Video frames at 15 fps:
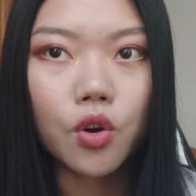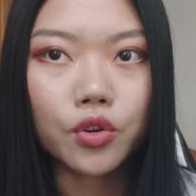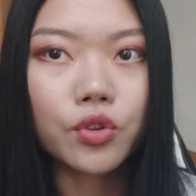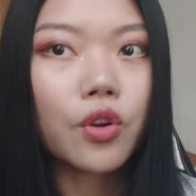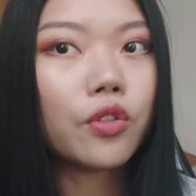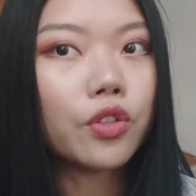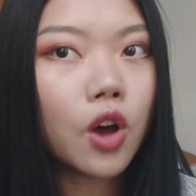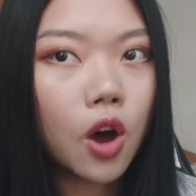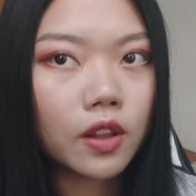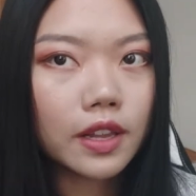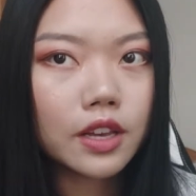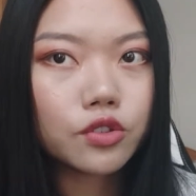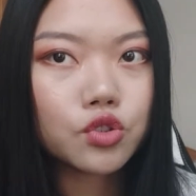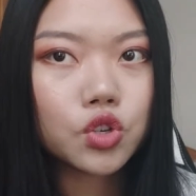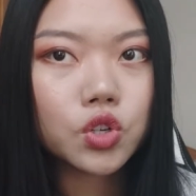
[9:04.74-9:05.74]
or your
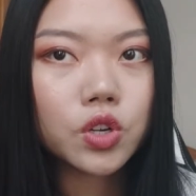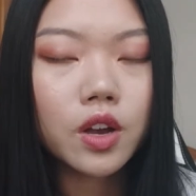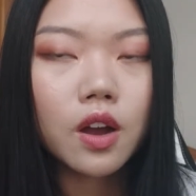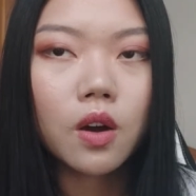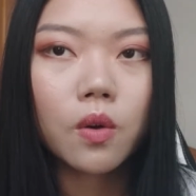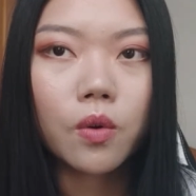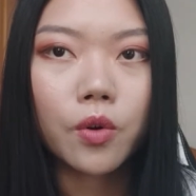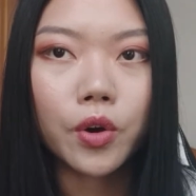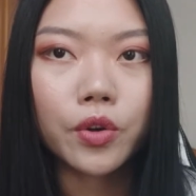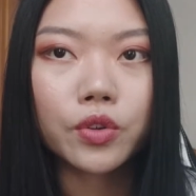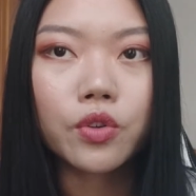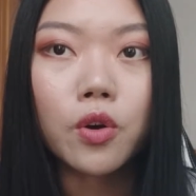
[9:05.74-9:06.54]
knowledge or